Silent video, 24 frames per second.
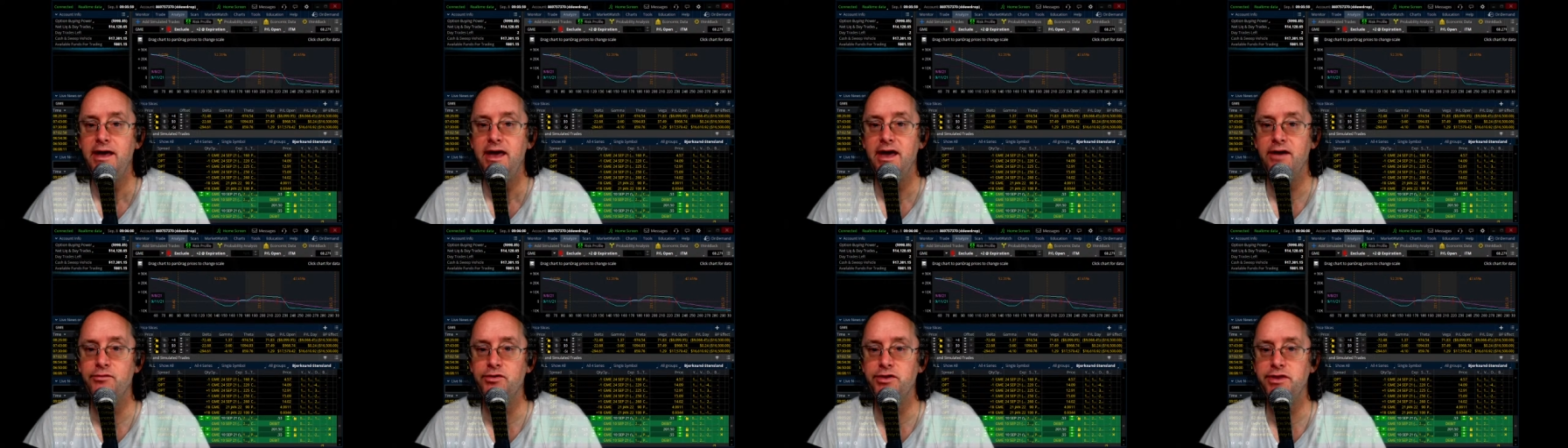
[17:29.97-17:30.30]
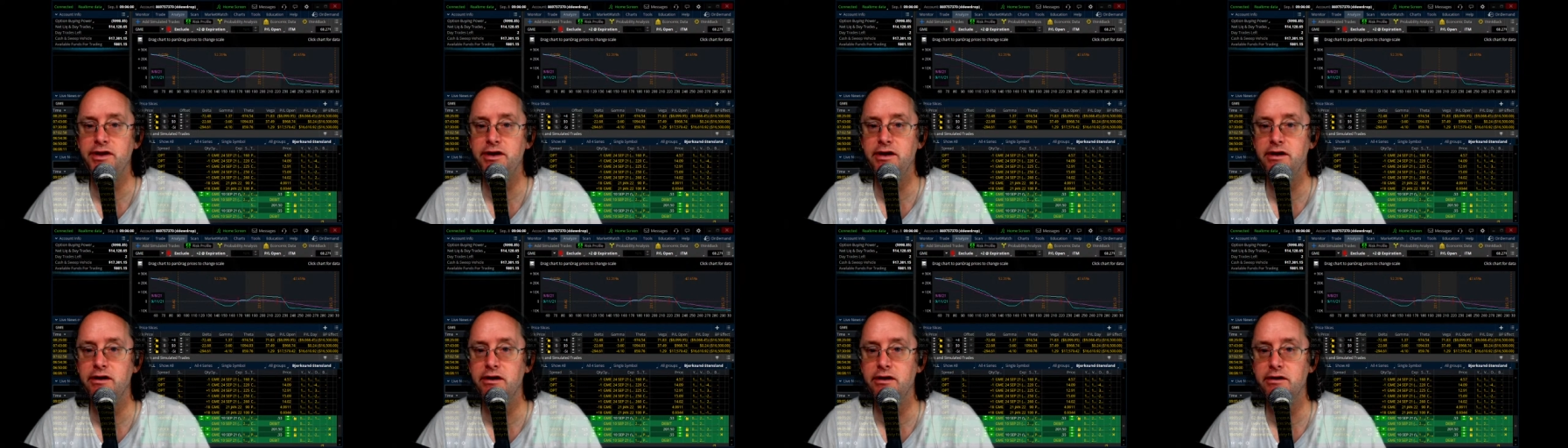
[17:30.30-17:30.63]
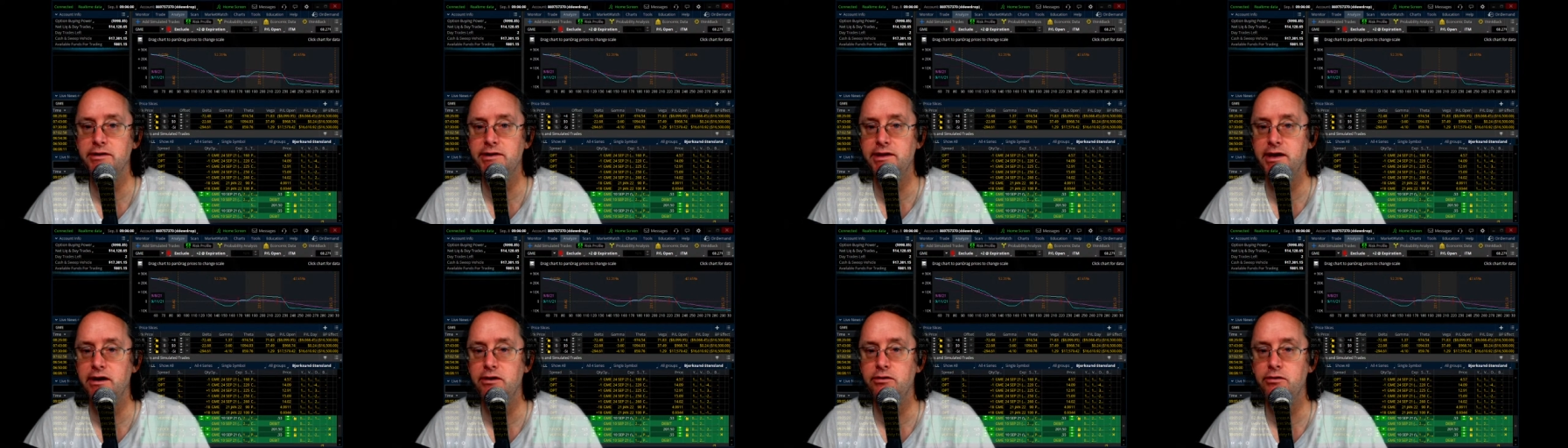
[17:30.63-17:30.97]
when they
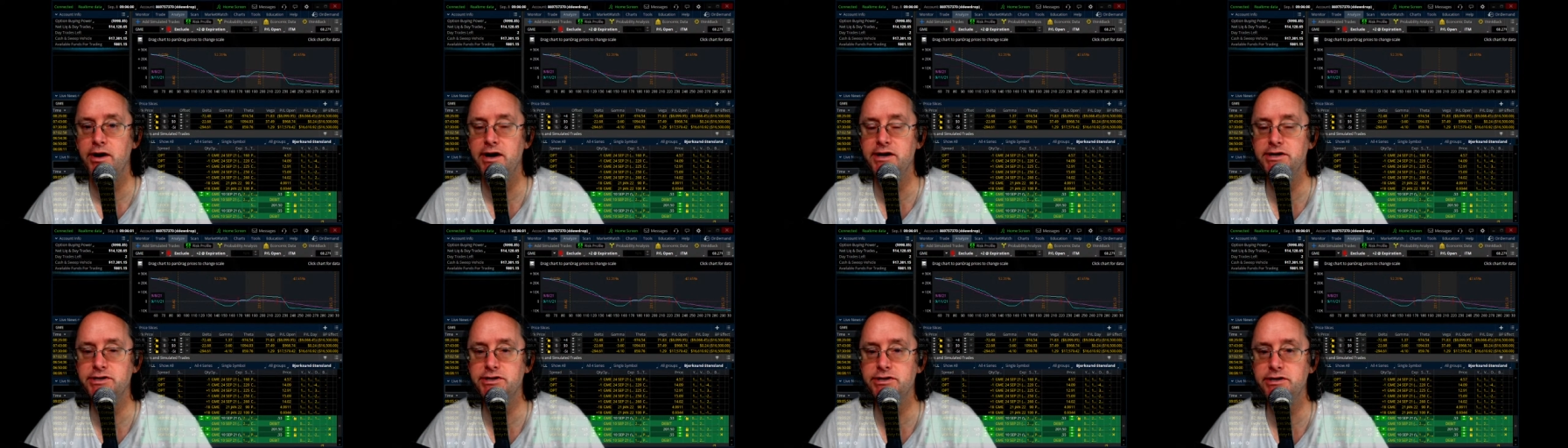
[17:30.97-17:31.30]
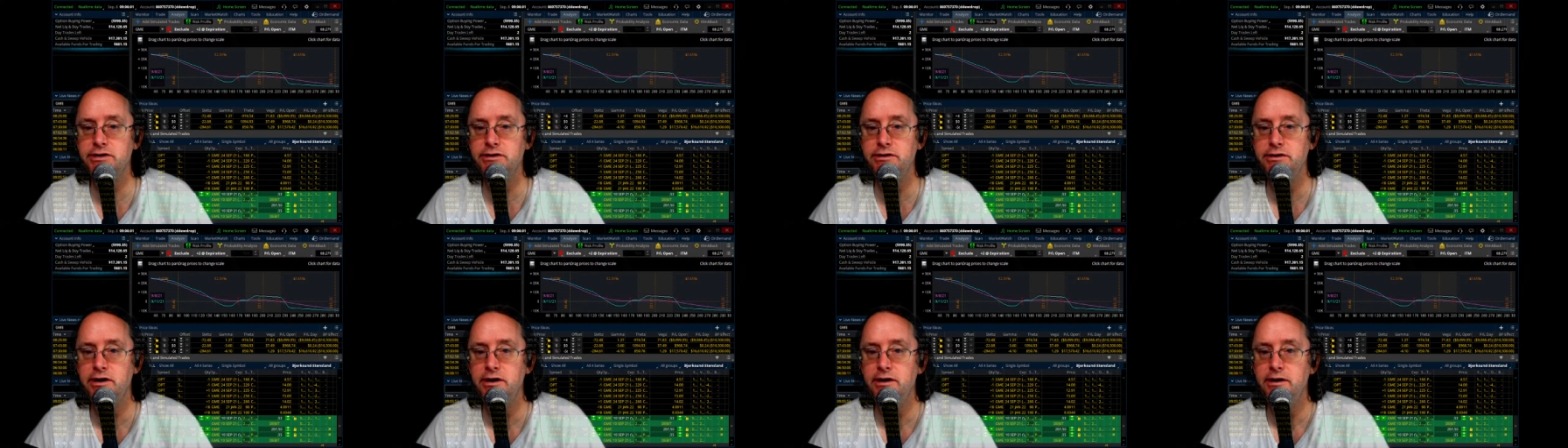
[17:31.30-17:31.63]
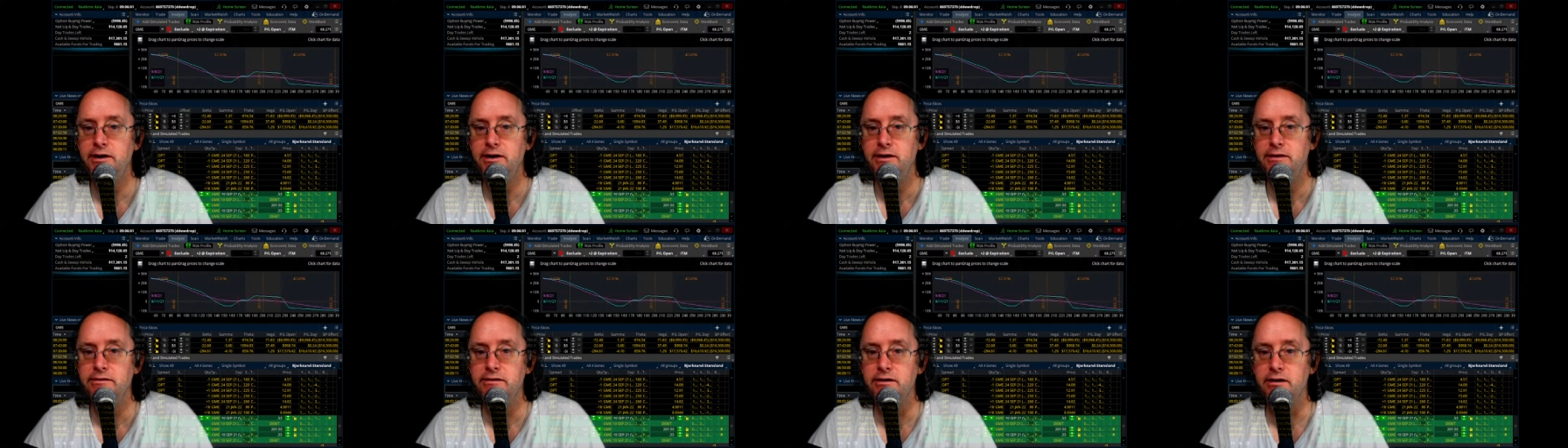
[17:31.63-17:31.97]
question
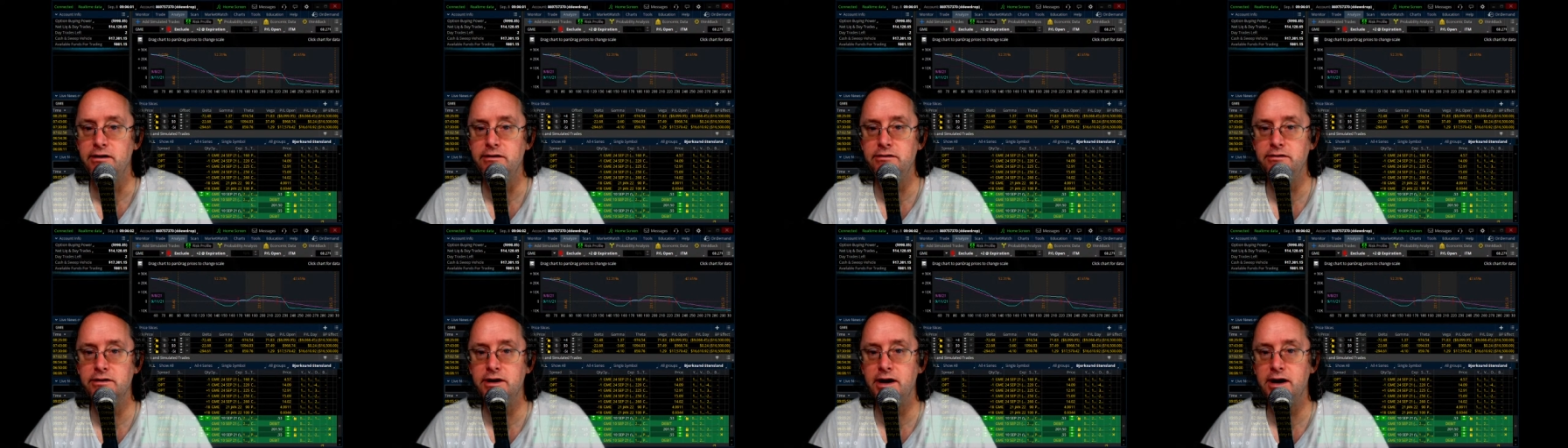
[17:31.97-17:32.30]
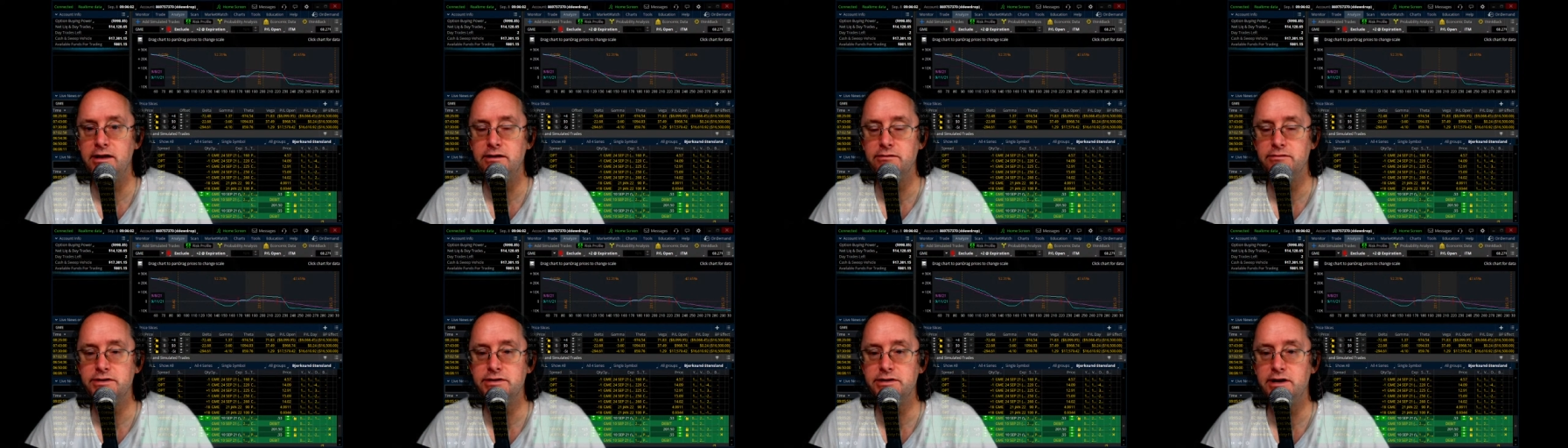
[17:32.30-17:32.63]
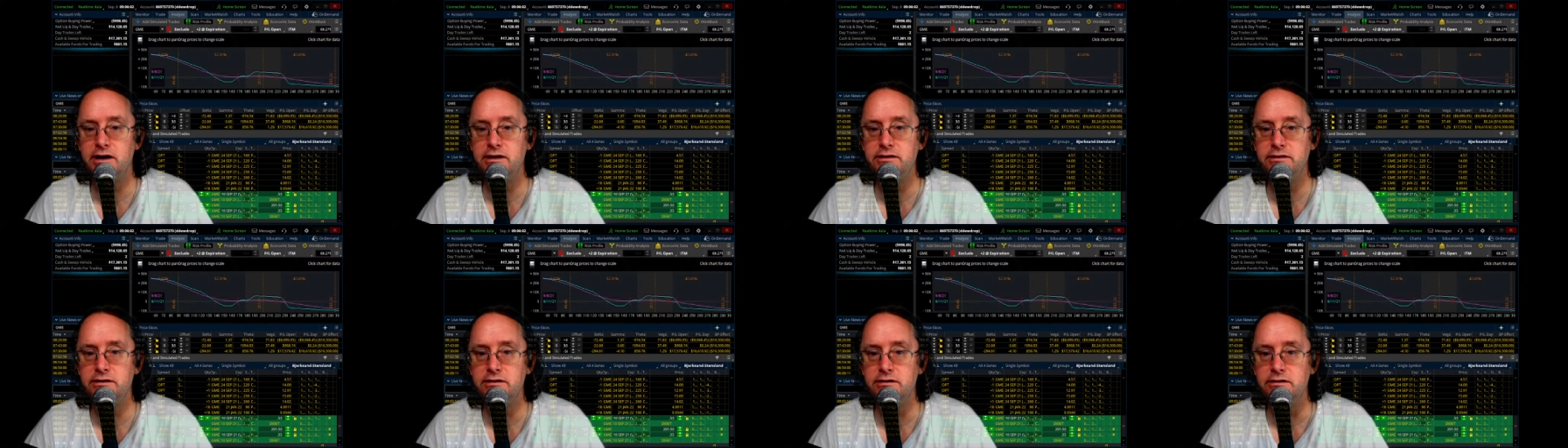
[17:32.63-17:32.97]
the other guy that was
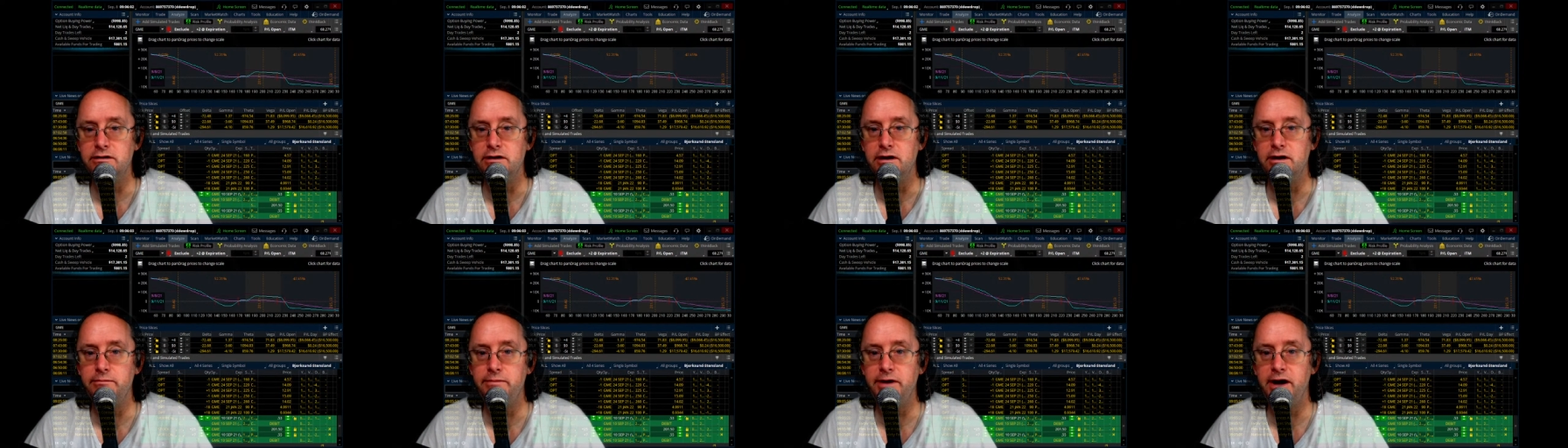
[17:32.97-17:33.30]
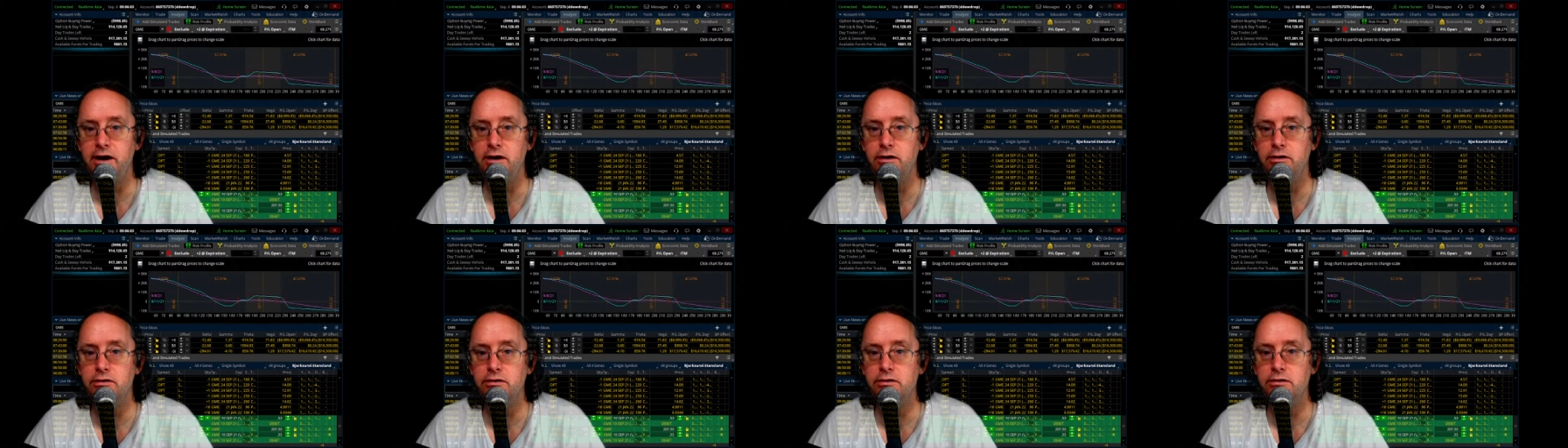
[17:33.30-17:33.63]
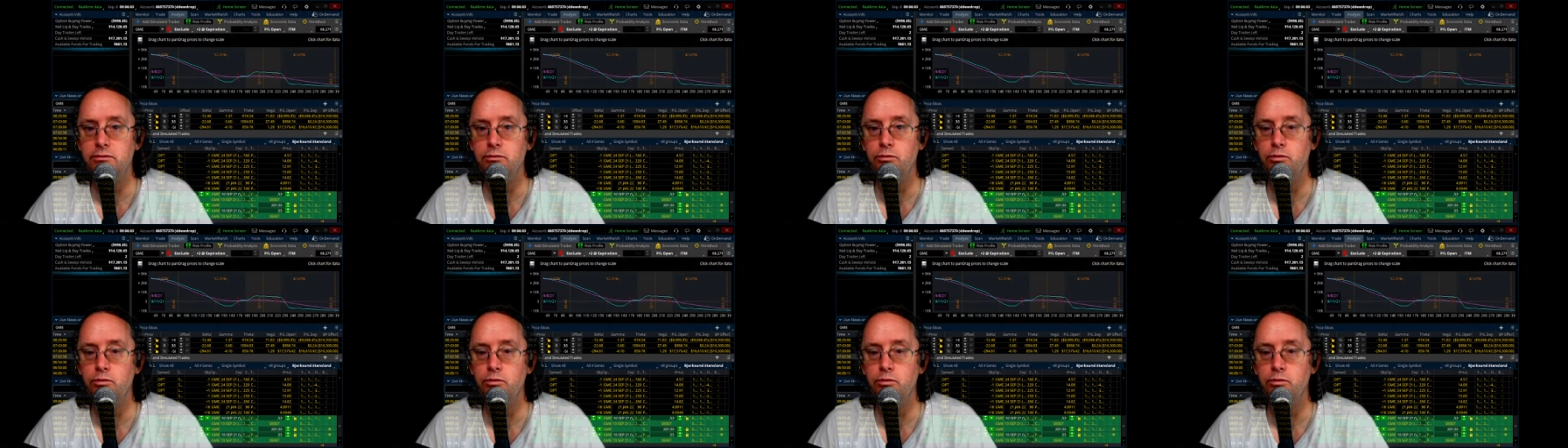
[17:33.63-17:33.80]
on there about